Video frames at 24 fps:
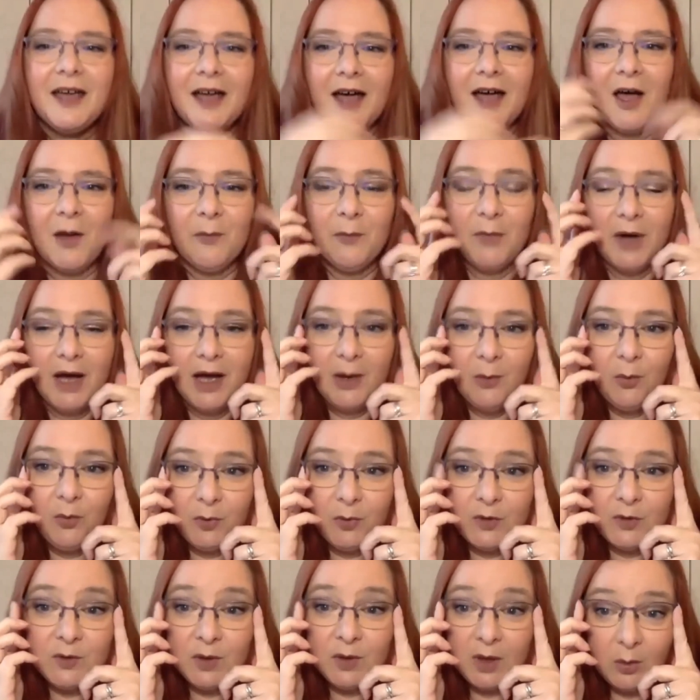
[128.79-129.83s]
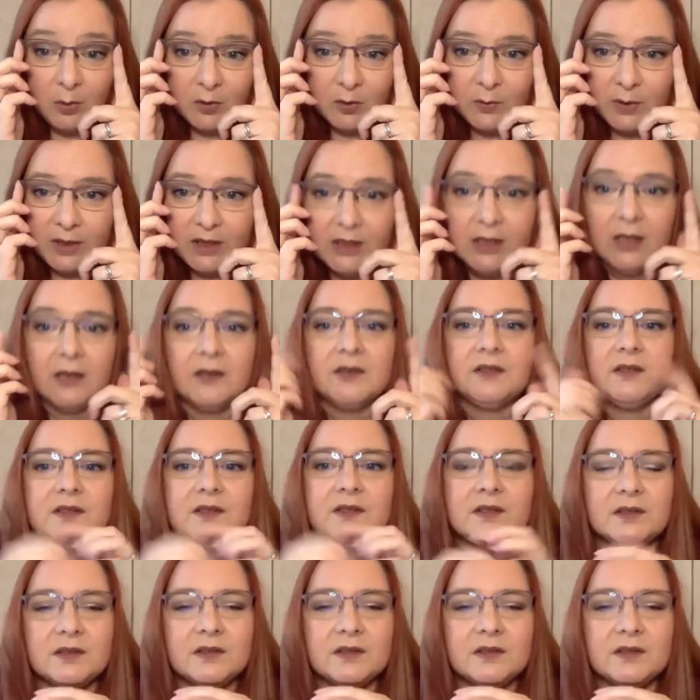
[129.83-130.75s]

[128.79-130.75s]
I will always wear glasses.